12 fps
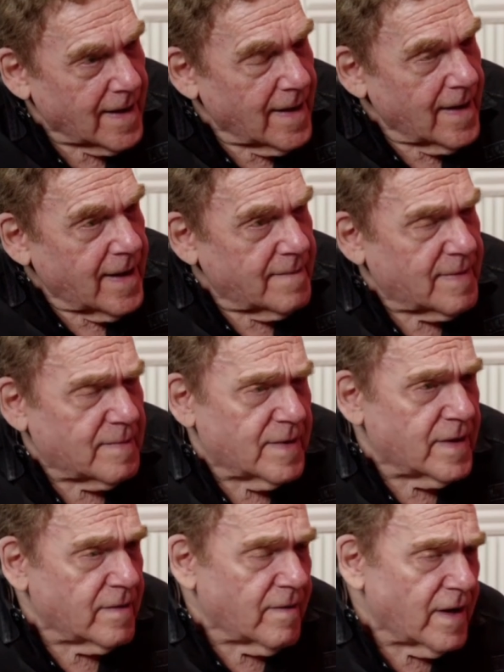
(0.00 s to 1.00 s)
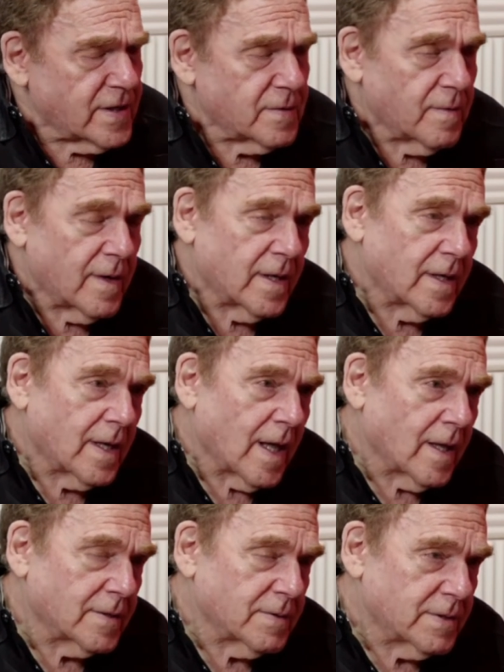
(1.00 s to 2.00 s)
And my mother graduated
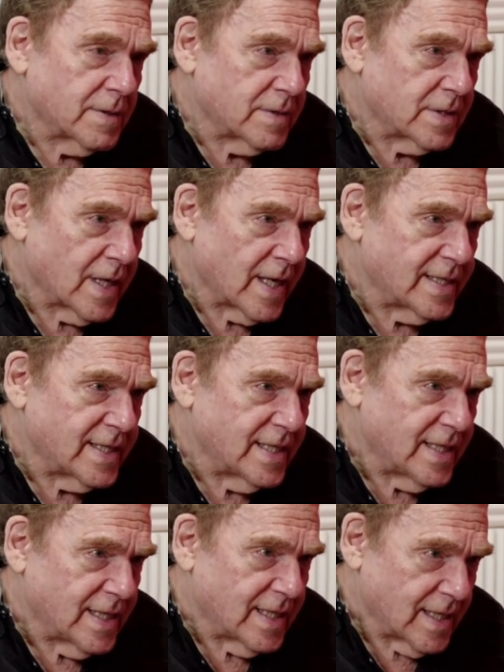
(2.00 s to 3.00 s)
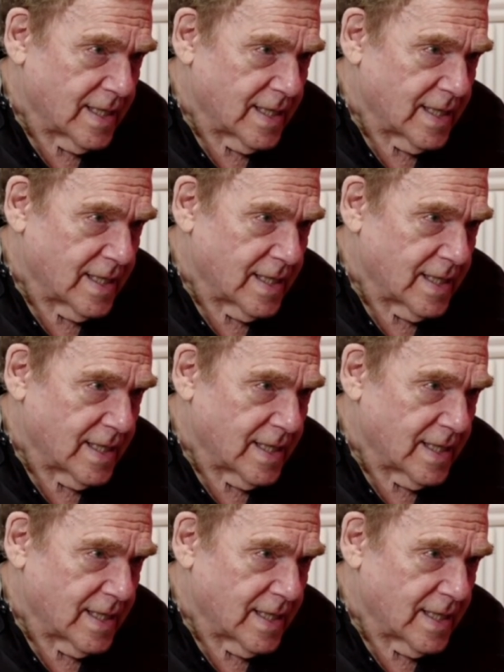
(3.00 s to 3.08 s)
college when she was 19.